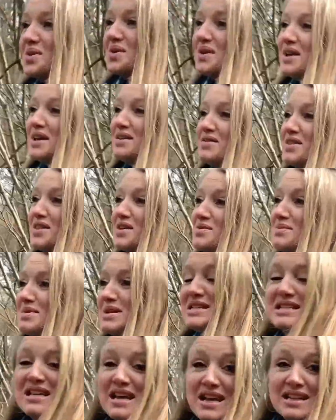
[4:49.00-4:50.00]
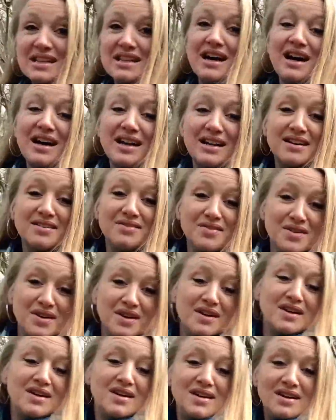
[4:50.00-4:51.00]
even though me saying that I love
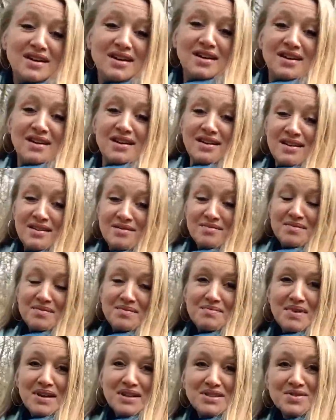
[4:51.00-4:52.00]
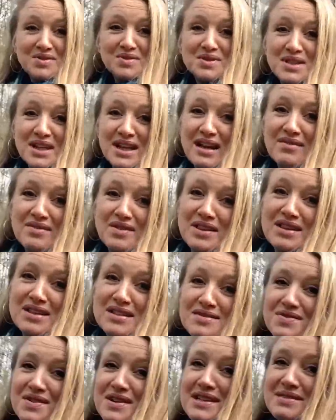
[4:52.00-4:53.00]
my daughter having this
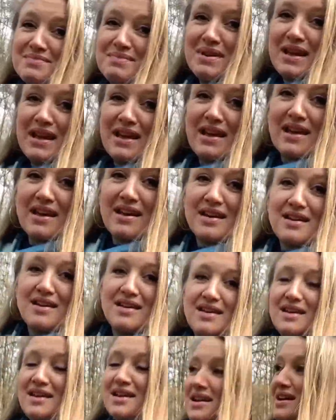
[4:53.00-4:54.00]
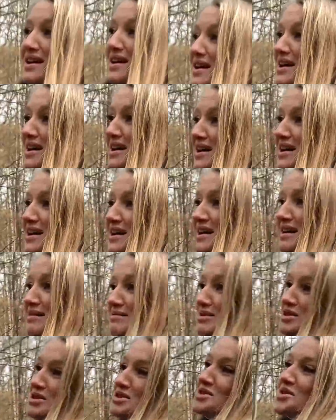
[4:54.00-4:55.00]
freedom here, I'm
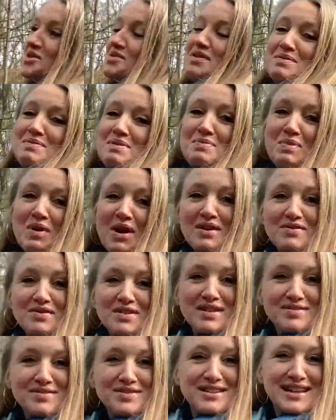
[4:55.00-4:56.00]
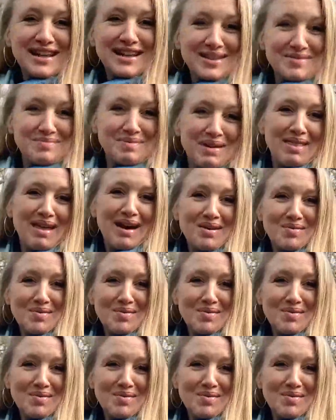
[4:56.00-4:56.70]
not sure if I'd be brave enough to let you be that